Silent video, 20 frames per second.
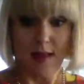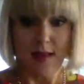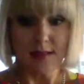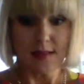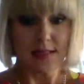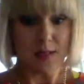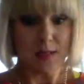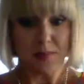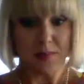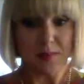
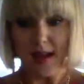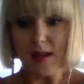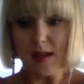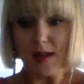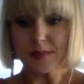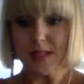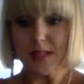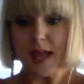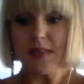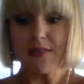
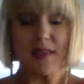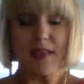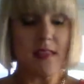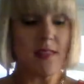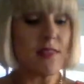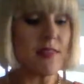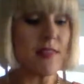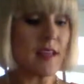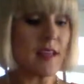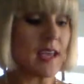sometimes. And
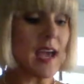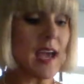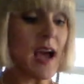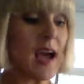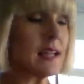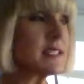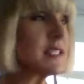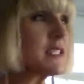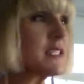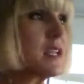then the
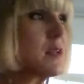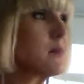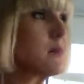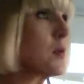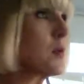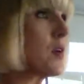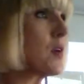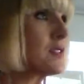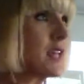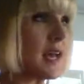constant
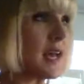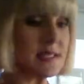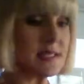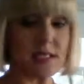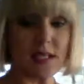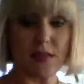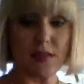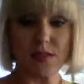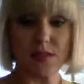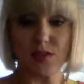protests
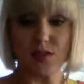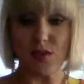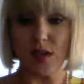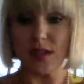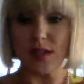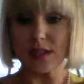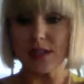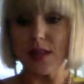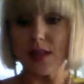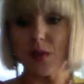in the
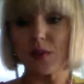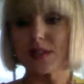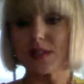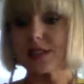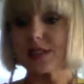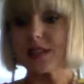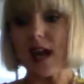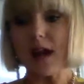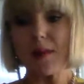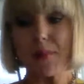streets that would
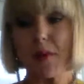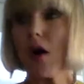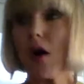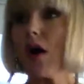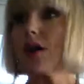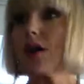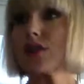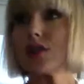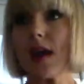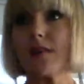stop
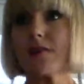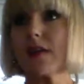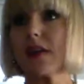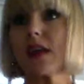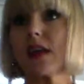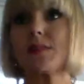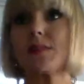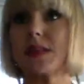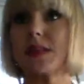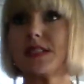all traffic
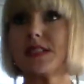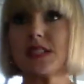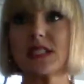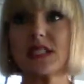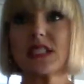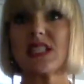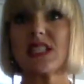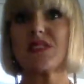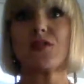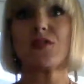and
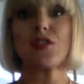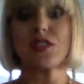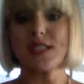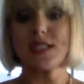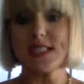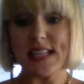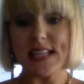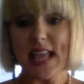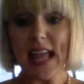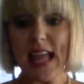businesses for
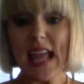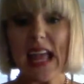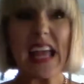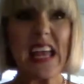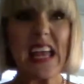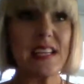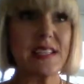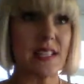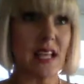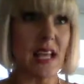
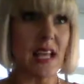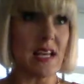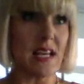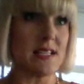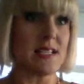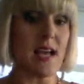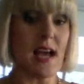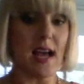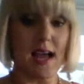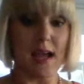days at a
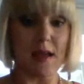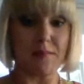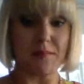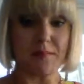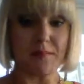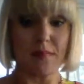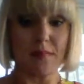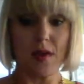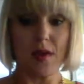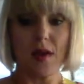time.
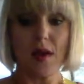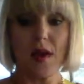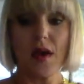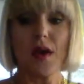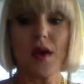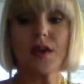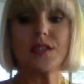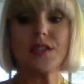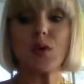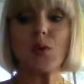
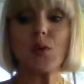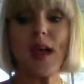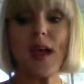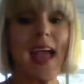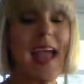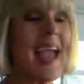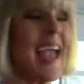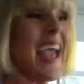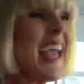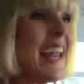
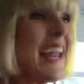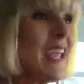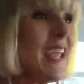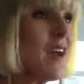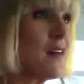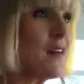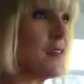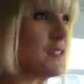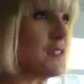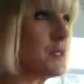So
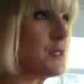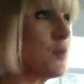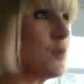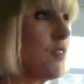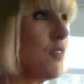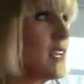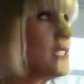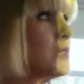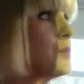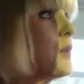any of us
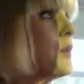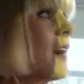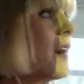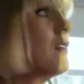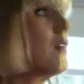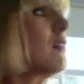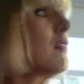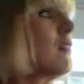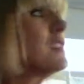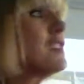who thinks we
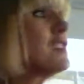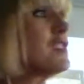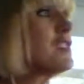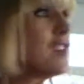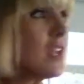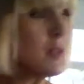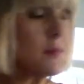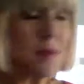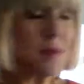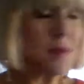have a
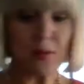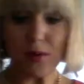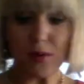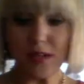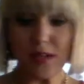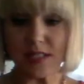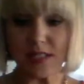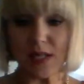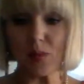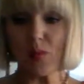legitimate
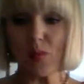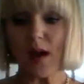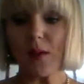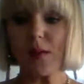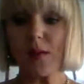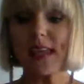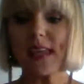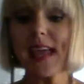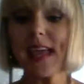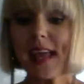reason why
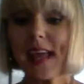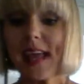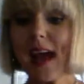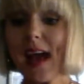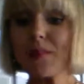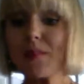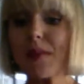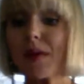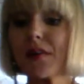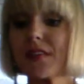we
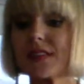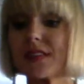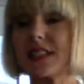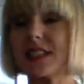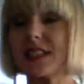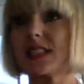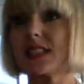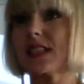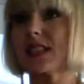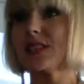cannot build a
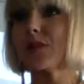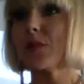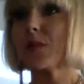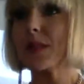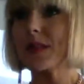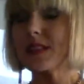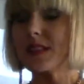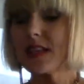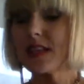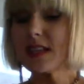successful
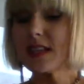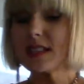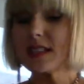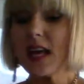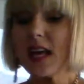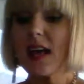business